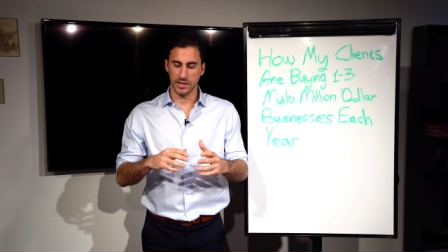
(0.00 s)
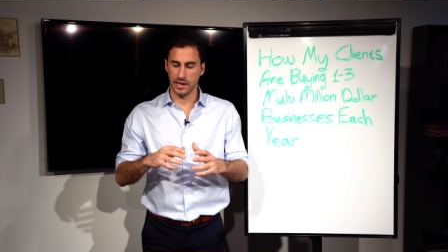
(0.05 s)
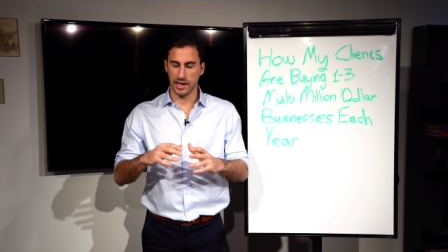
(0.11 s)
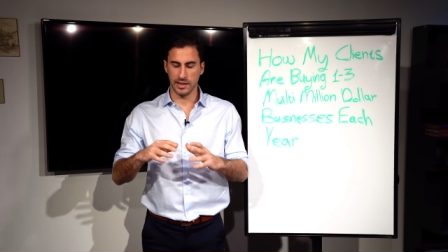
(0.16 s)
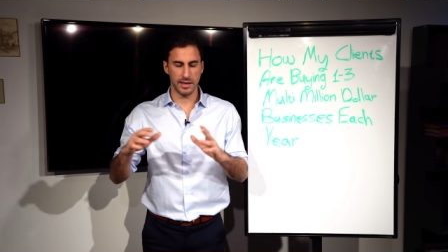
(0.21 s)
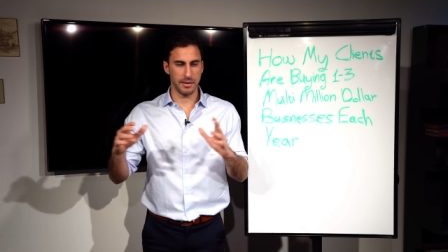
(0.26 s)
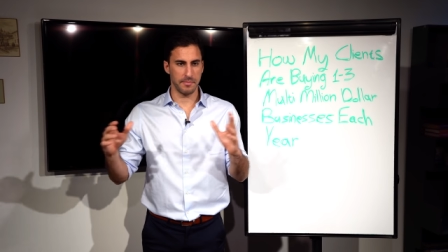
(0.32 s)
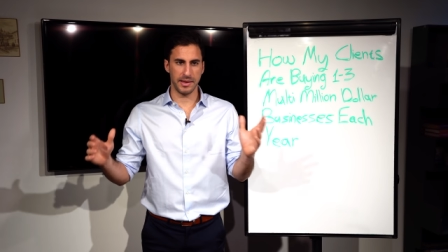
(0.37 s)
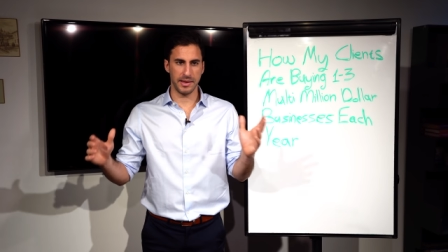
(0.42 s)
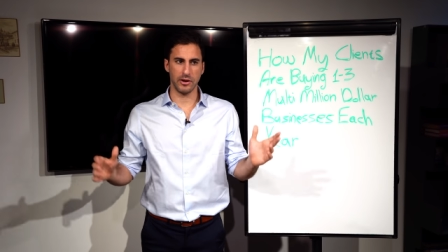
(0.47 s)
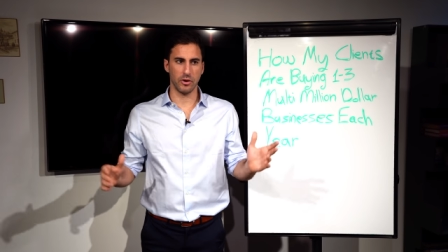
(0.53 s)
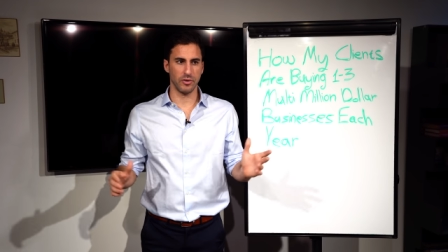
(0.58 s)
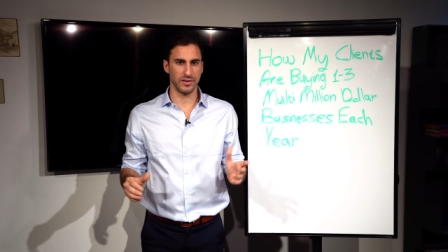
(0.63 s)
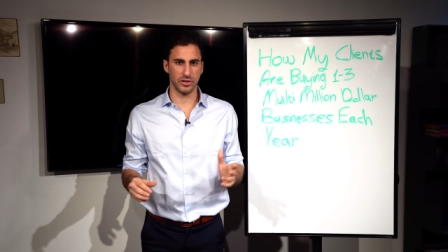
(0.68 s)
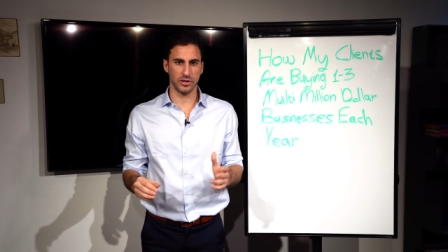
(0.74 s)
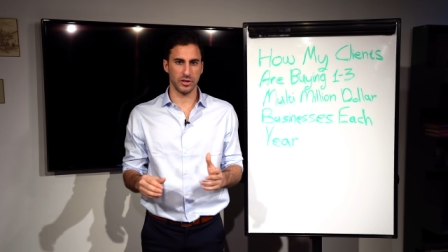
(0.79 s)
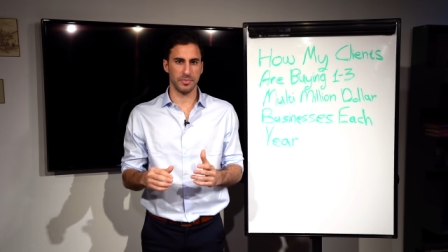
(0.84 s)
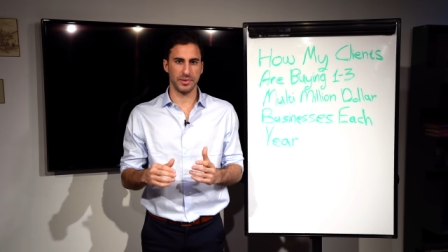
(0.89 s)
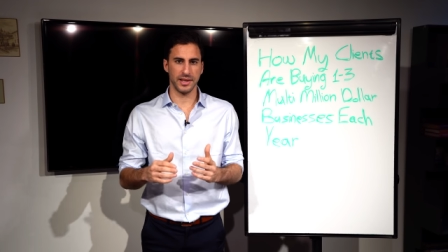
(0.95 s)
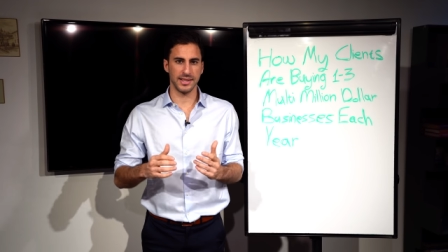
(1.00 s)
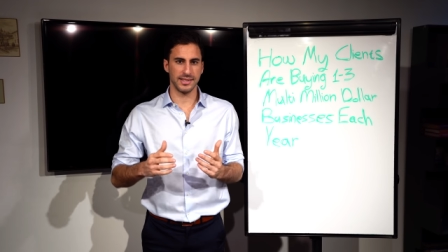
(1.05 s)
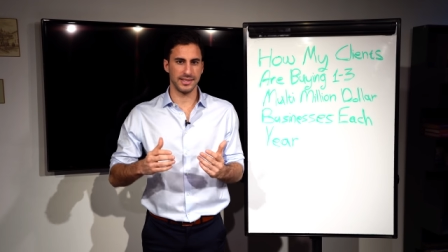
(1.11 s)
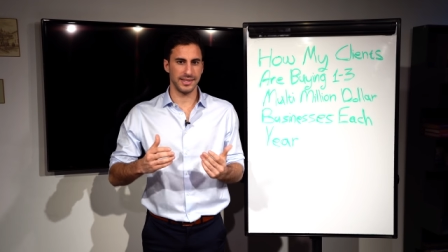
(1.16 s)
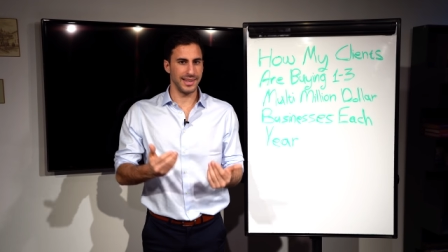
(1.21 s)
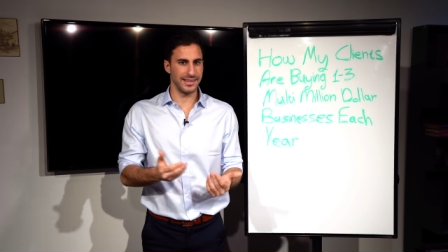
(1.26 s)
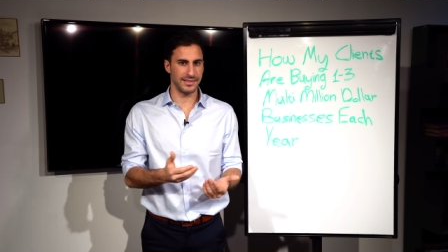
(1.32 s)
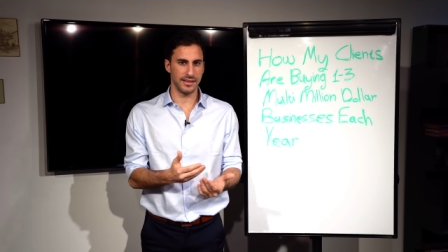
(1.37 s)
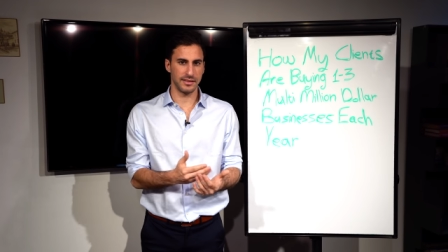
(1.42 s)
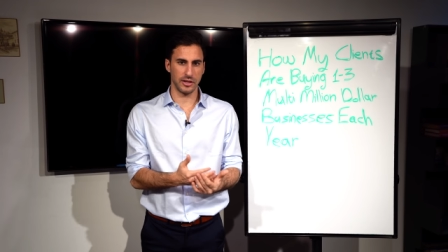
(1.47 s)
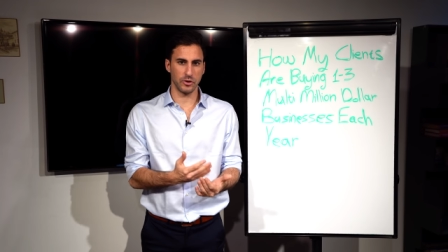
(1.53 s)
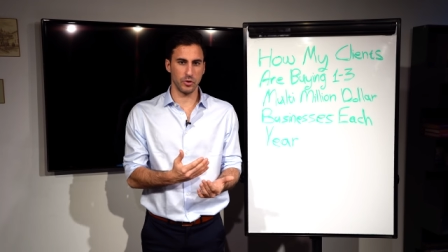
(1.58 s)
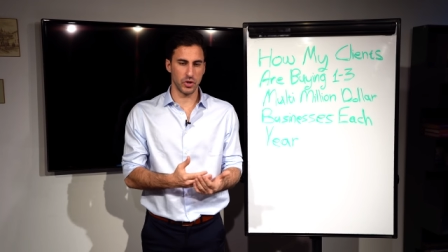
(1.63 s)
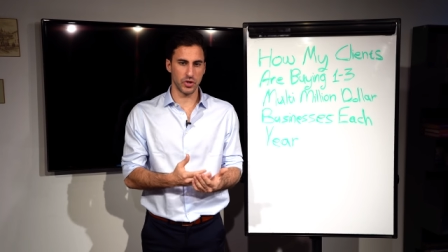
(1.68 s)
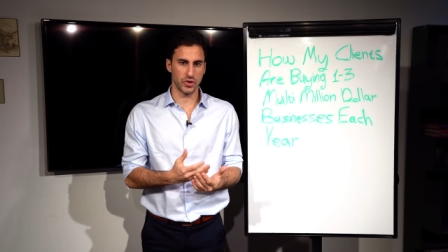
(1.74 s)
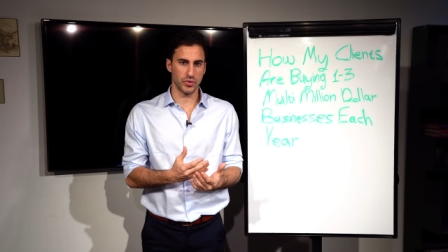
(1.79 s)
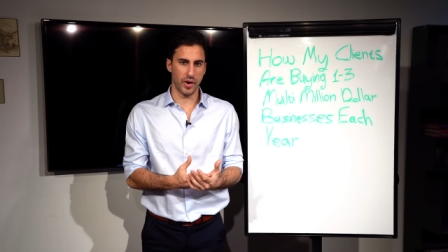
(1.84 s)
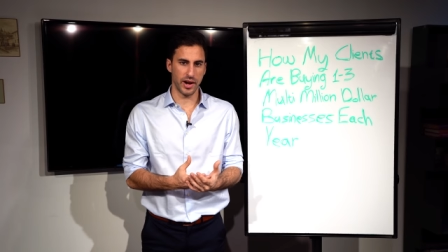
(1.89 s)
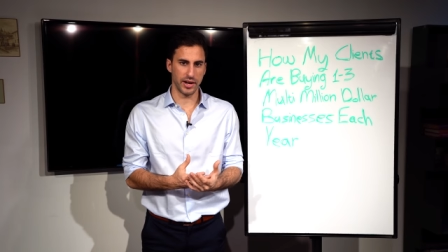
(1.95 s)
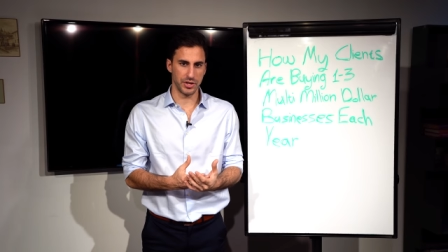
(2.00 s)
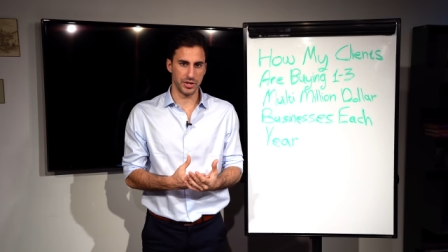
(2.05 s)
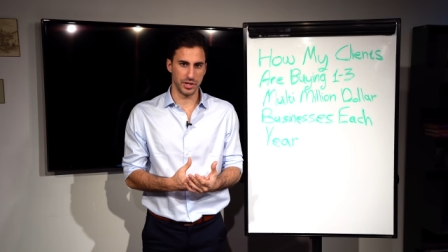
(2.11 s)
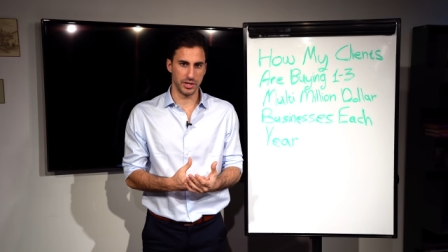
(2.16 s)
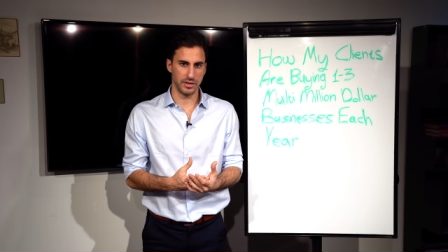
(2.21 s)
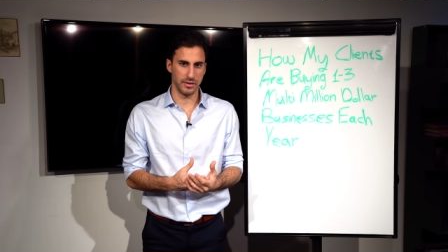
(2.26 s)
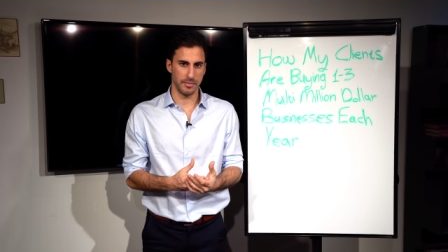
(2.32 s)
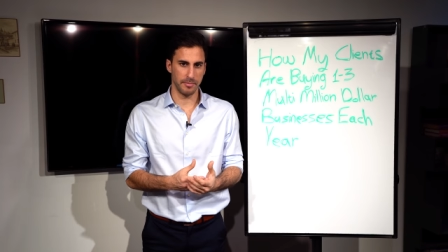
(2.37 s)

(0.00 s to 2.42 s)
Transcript: I think being all over the place isn't a good strategy.